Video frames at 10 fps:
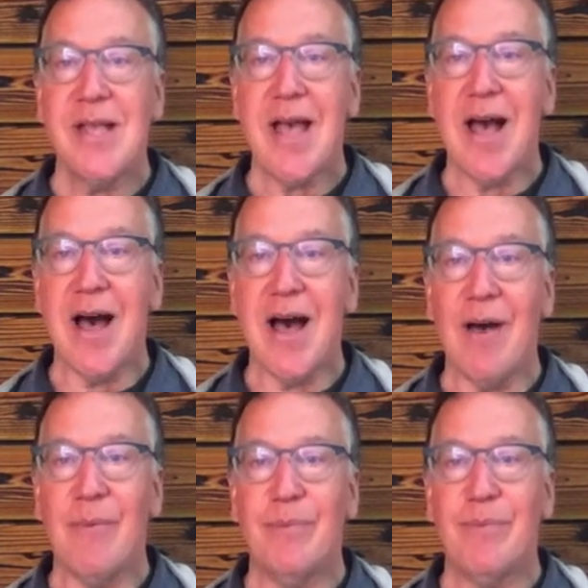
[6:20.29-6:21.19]

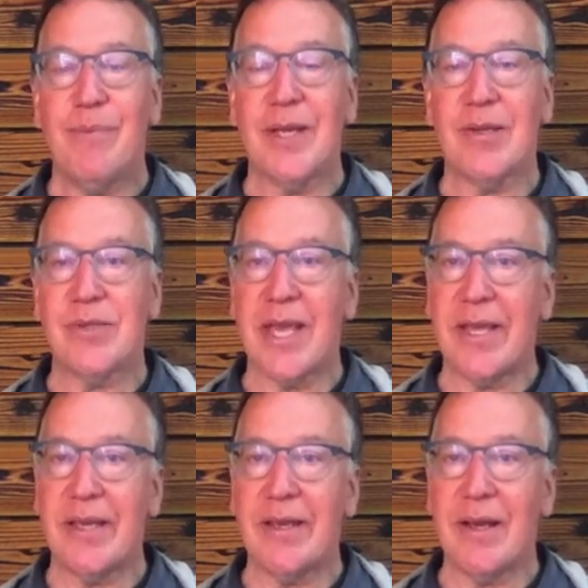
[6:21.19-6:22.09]
um, because
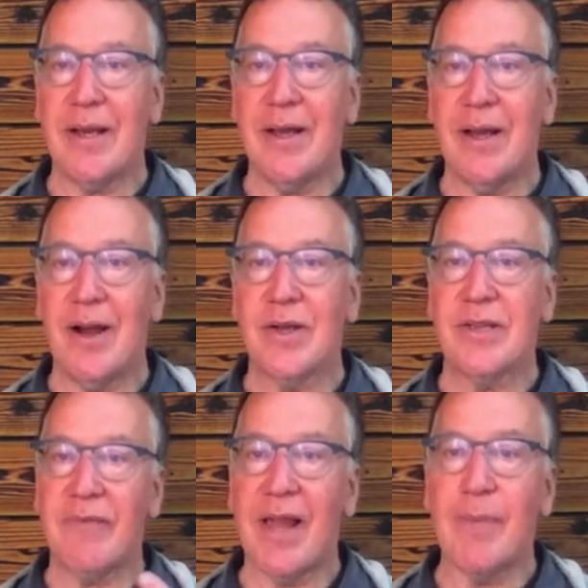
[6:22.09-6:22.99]
they uh, are
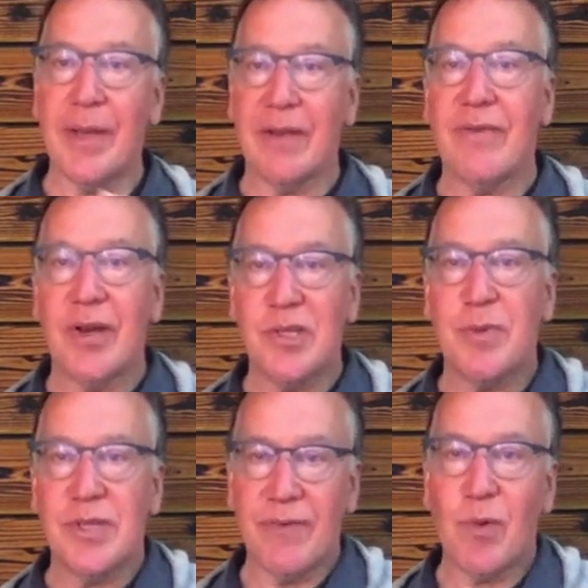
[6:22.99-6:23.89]
developing in very
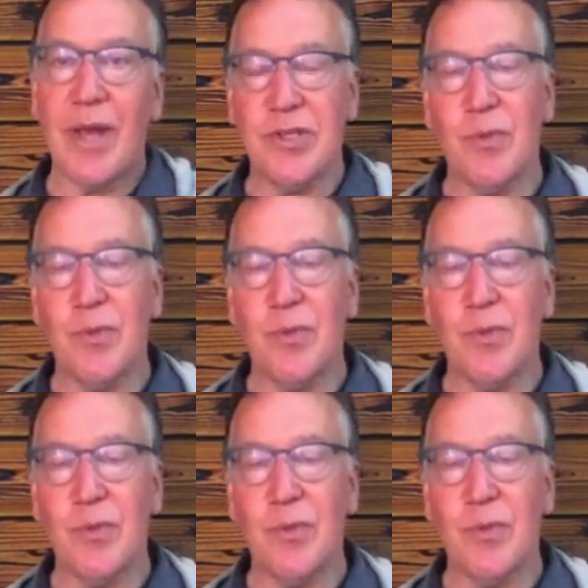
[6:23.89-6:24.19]
specific ways.